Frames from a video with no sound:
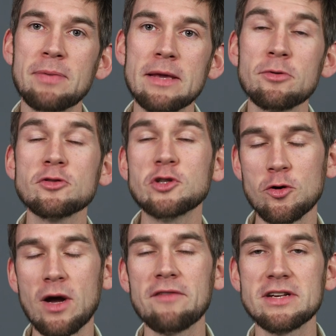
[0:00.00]
People
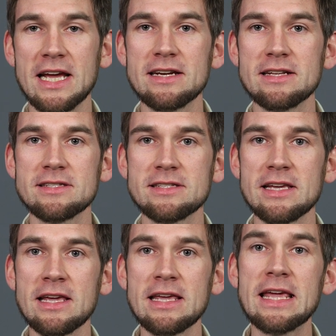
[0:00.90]
do have a
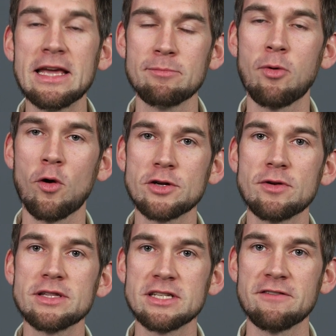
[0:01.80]
tendency in
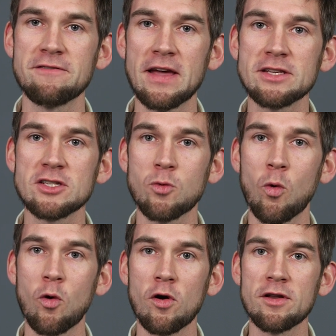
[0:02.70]
portraits to face
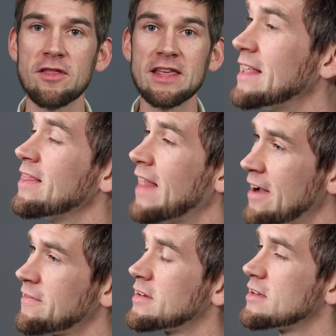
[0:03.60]
toward the
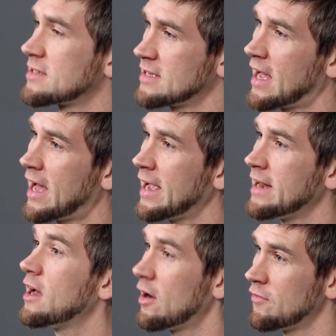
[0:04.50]
left
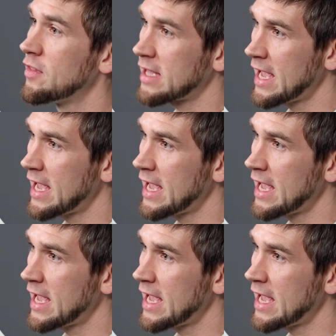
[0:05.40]
side of the